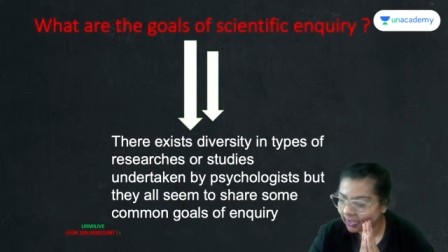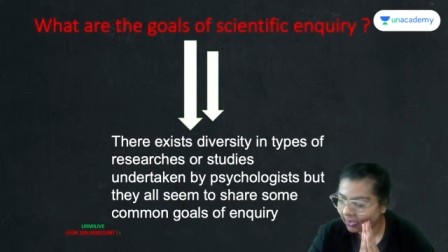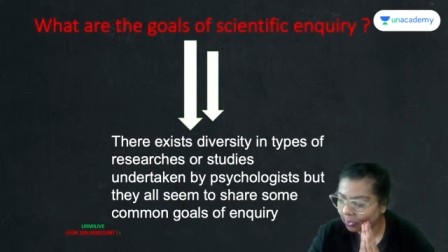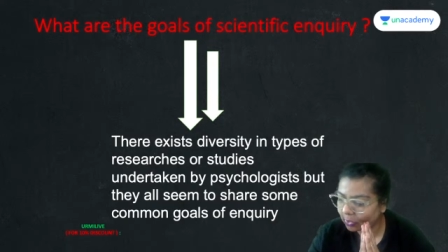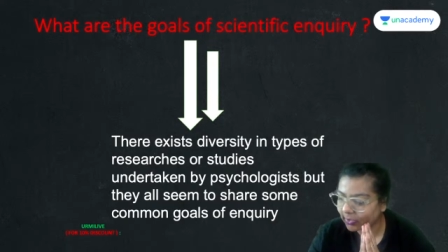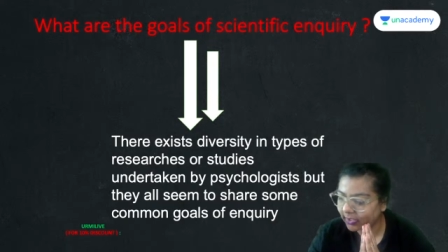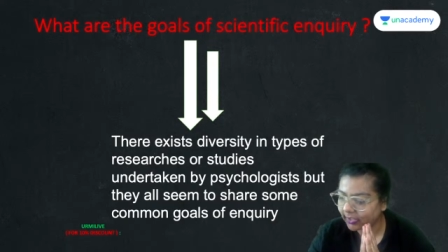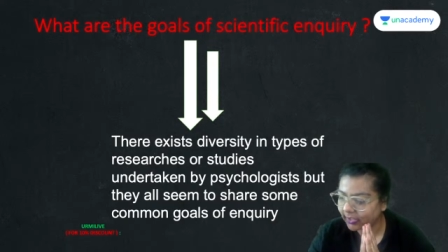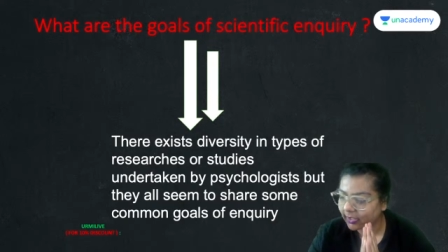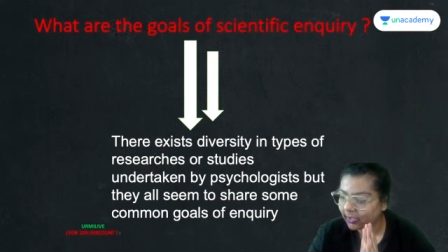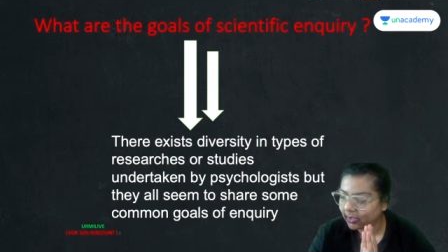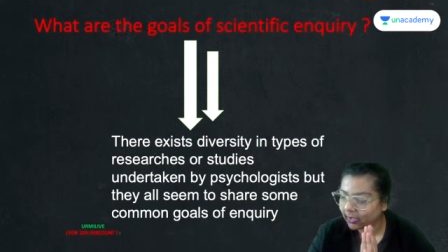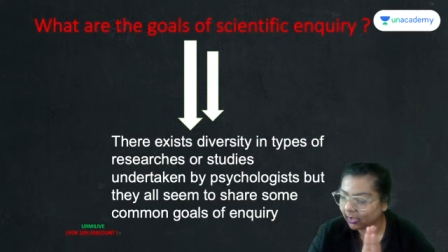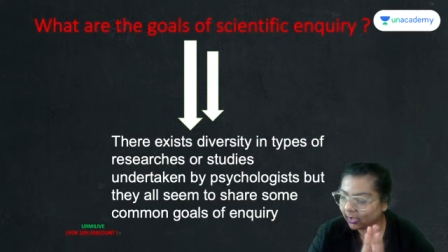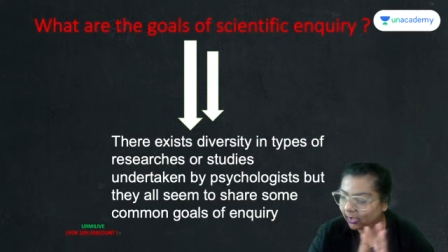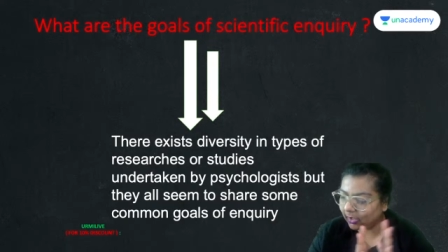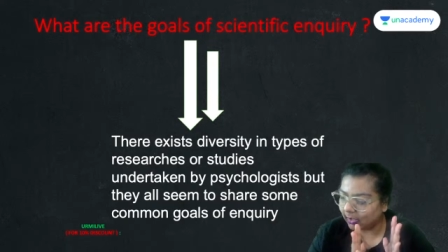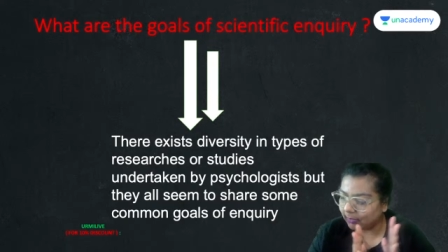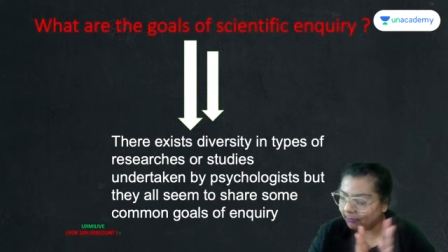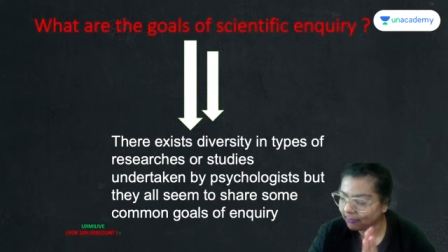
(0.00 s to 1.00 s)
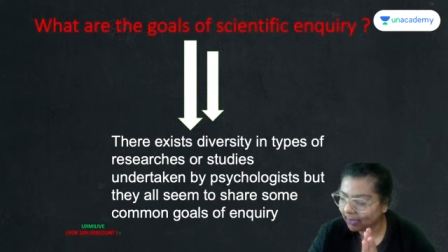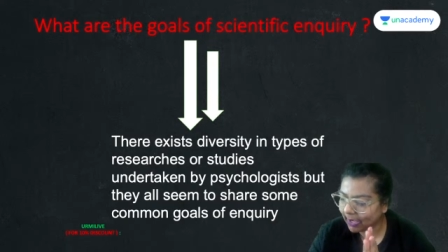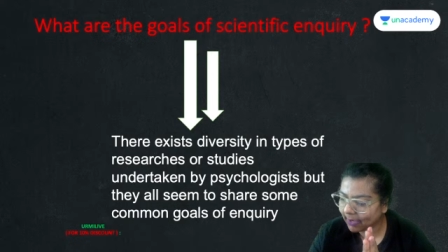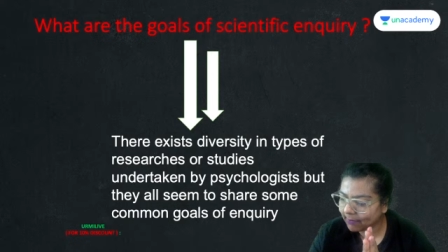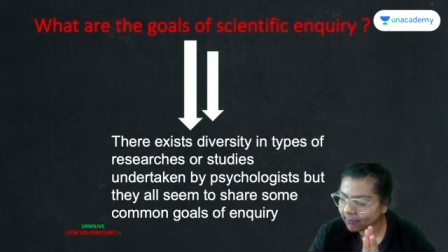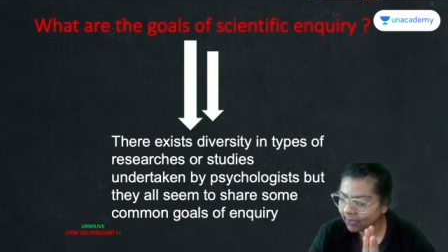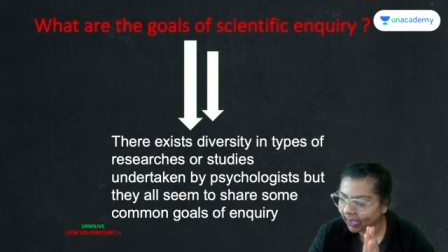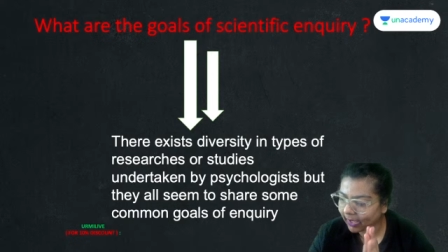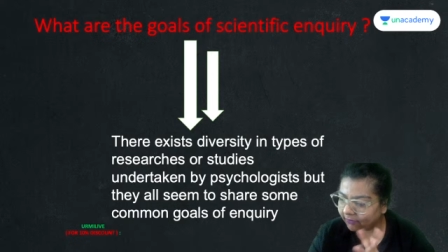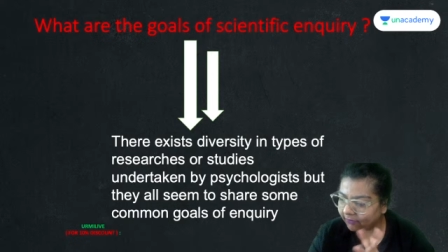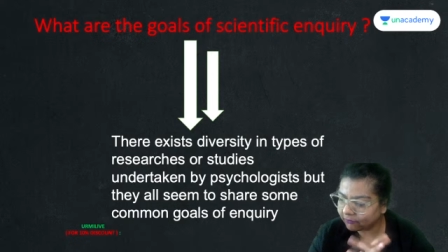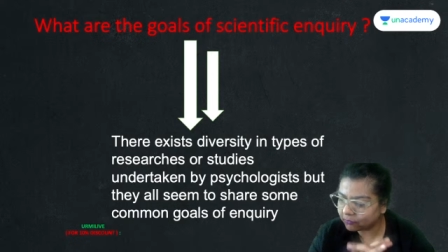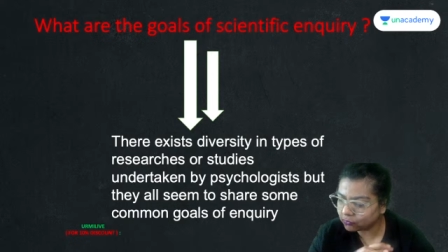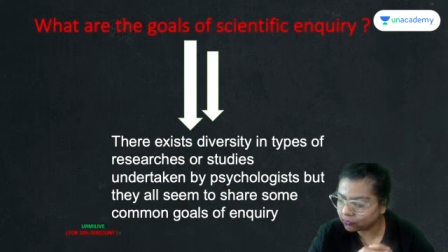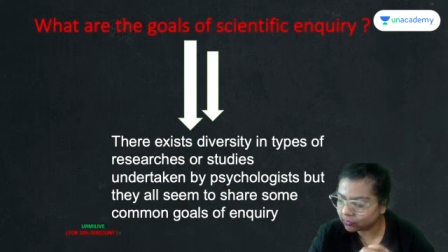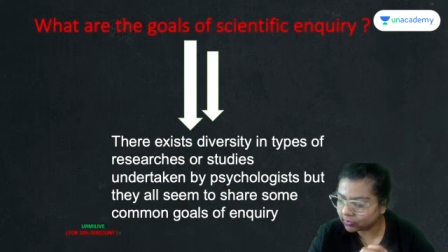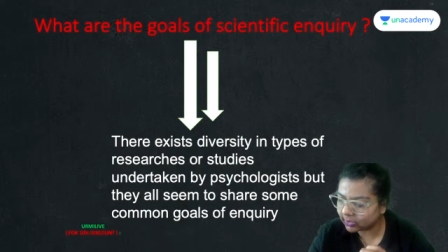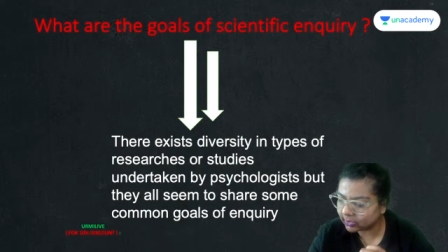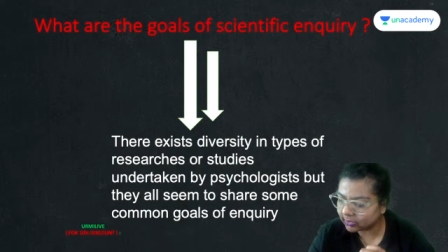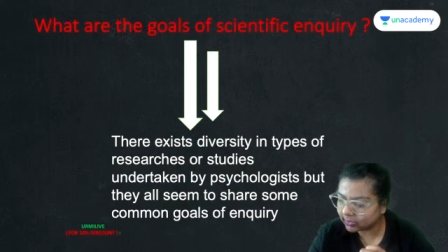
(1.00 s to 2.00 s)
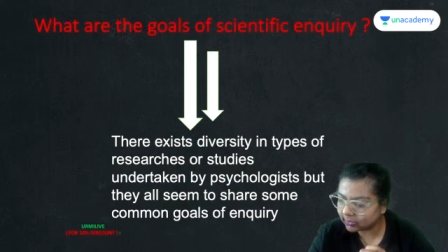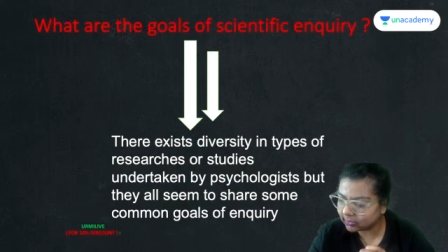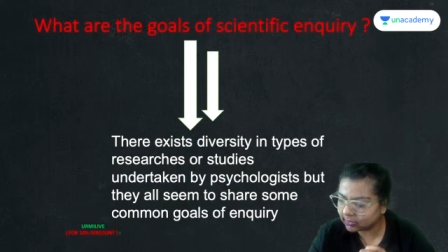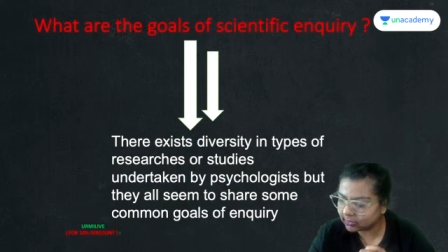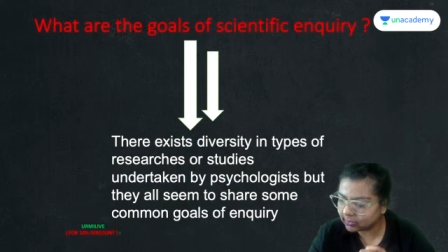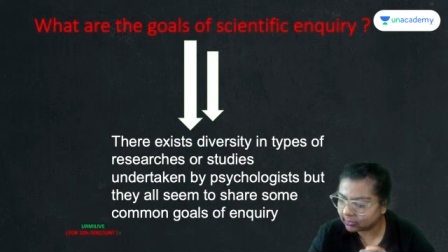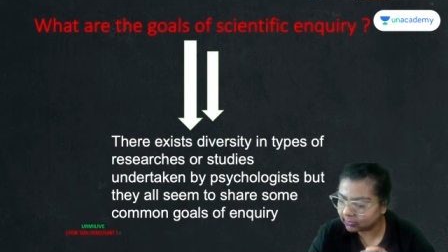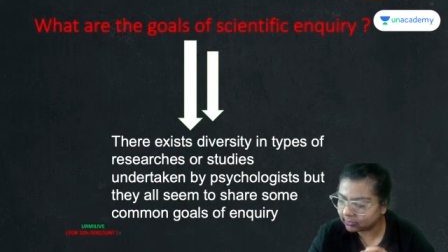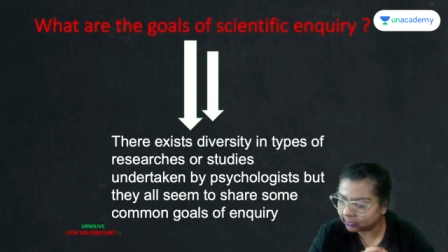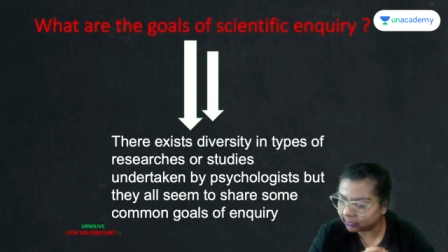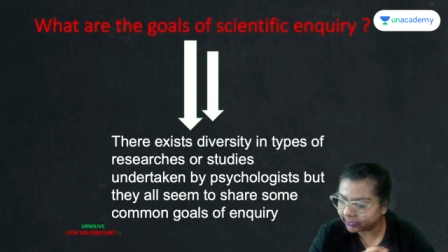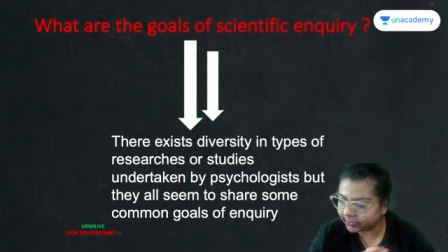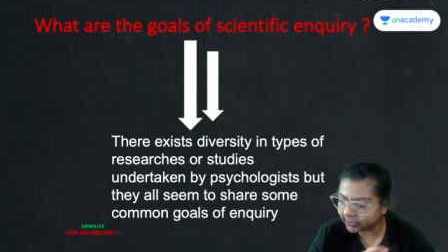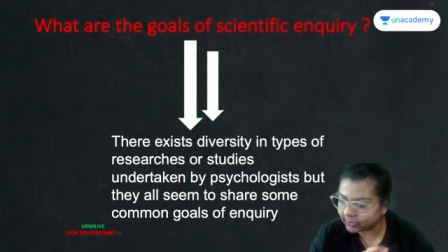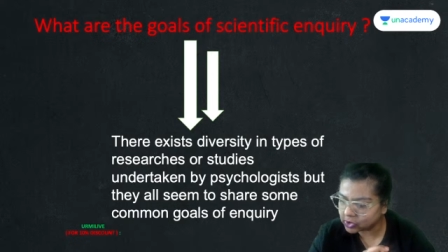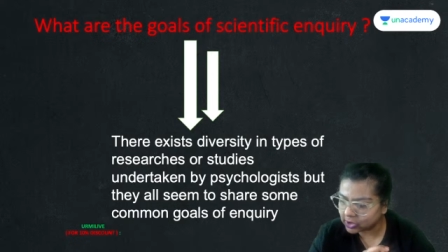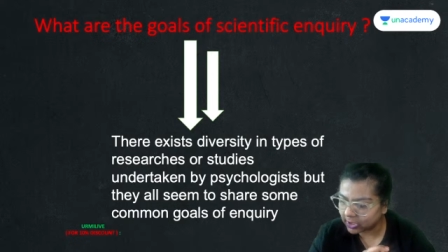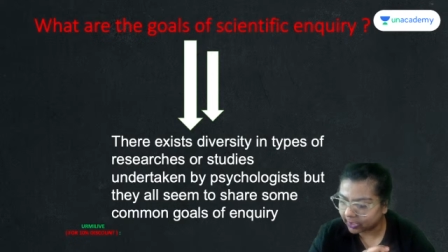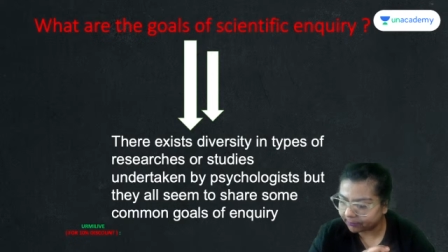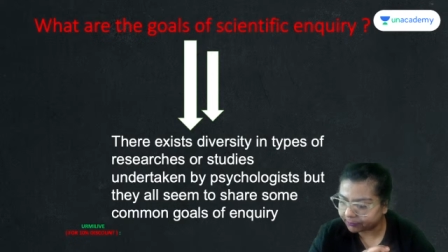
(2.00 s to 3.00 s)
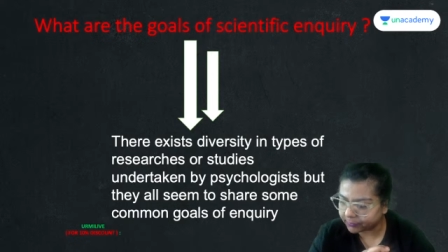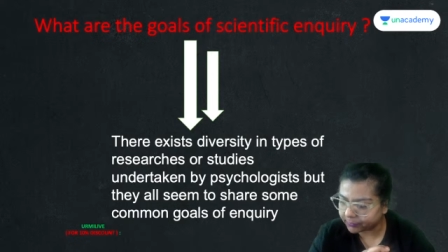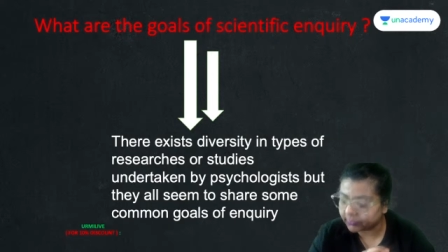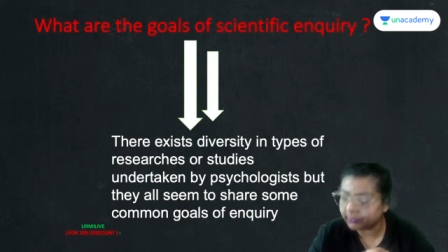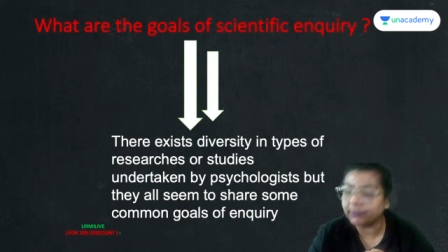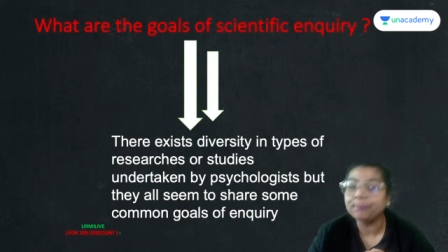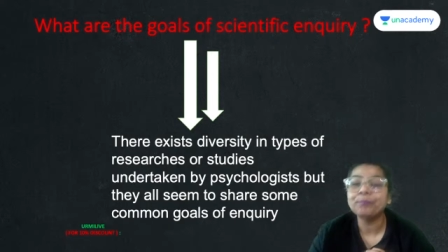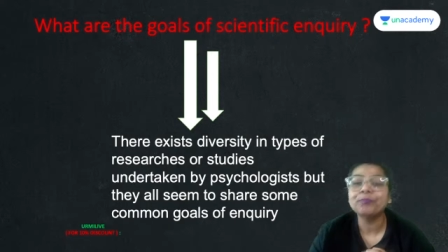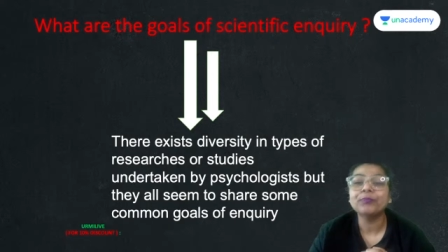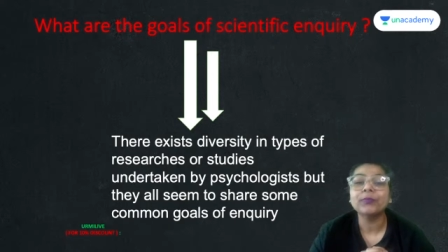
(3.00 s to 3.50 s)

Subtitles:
Okay, ma'am, have you taken learning chapter?